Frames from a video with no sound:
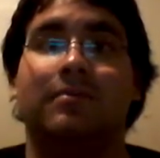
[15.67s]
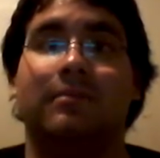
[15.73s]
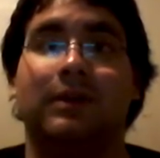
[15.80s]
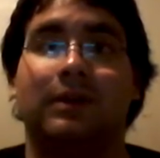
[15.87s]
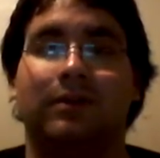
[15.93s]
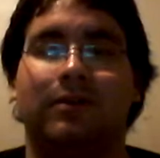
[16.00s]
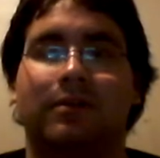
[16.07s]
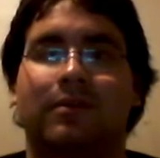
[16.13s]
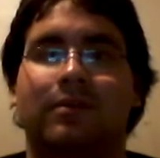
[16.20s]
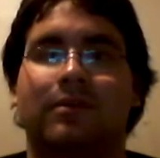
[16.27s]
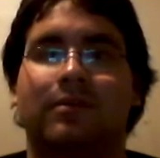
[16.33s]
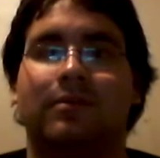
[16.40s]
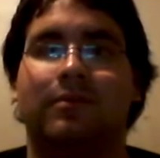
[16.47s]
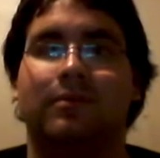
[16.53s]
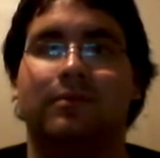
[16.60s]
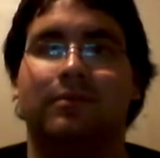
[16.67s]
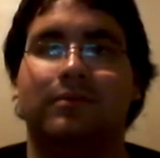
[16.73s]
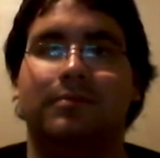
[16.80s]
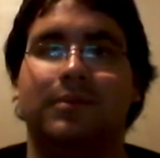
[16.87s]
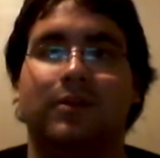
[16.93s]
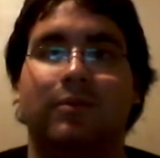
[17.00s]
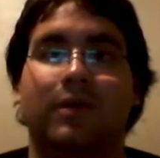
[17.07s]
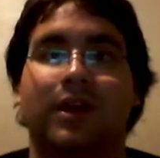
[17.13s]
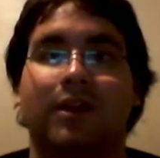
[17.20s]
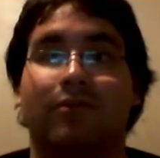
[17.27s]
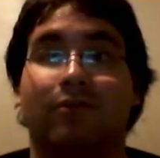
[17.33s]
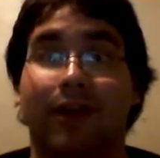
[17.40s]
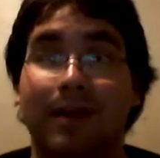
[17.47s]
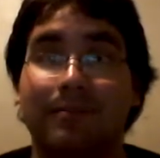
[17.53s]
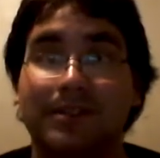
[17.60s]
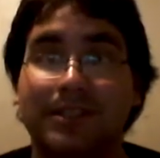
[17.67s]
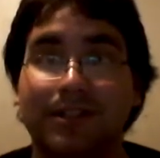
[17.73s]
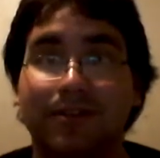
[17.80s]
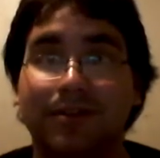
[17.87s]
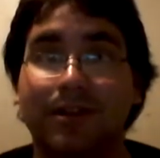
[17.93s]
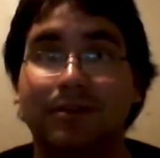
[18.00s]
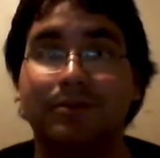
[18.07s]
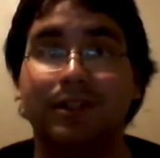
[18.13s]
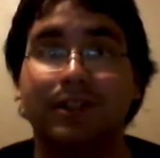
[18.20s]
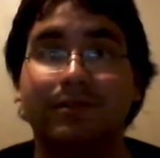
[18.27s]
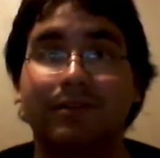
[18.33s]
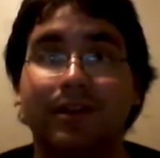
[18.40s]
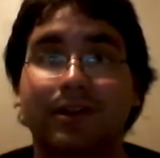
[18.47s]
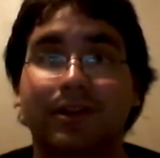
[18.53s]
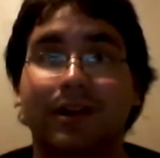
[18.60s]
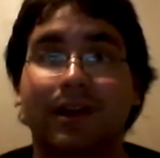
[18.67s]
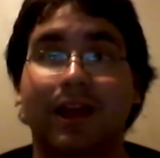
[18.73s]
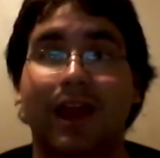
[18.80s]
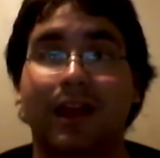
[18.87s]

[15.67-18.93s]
be between Rey Mysterio Jr.